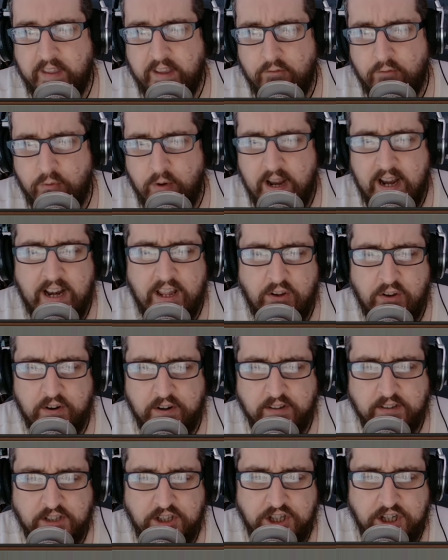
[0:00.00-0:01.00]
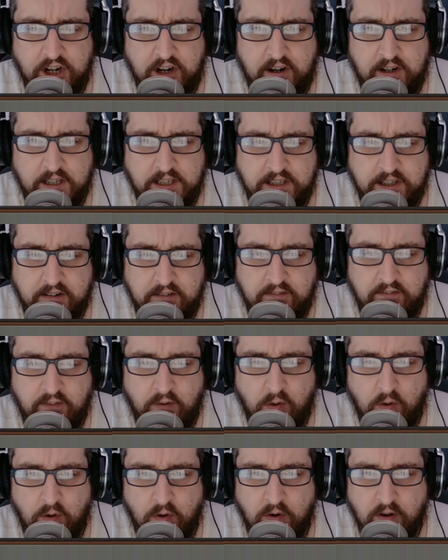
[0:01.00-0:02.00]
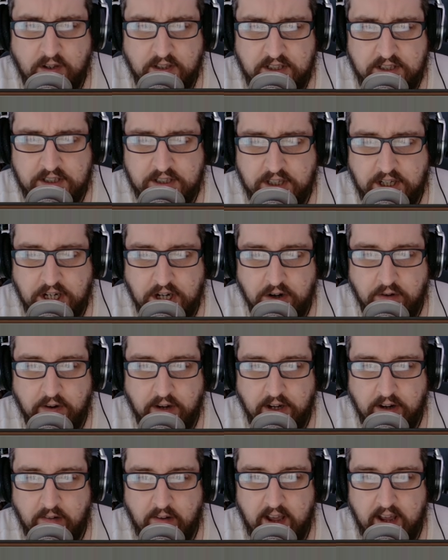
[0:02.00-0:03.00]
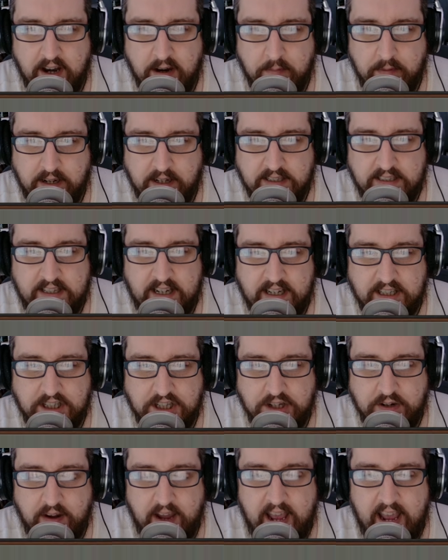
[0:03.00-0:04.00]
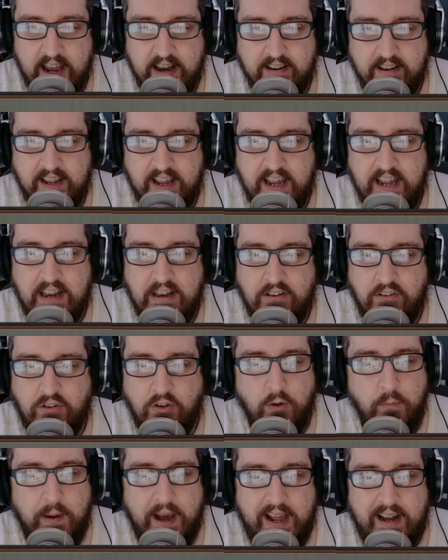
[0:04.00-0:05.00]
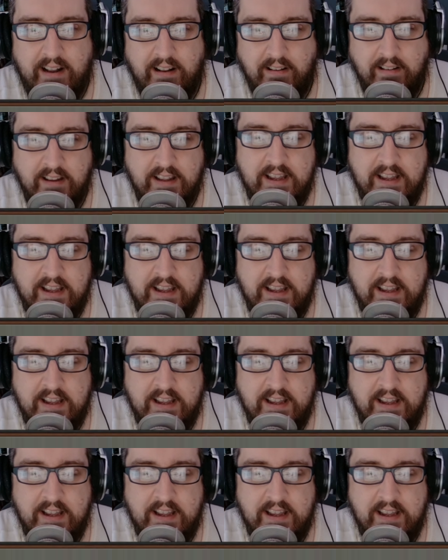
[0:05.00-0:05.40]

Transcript: Really good on the charge for skewering your enemies as you head into battle.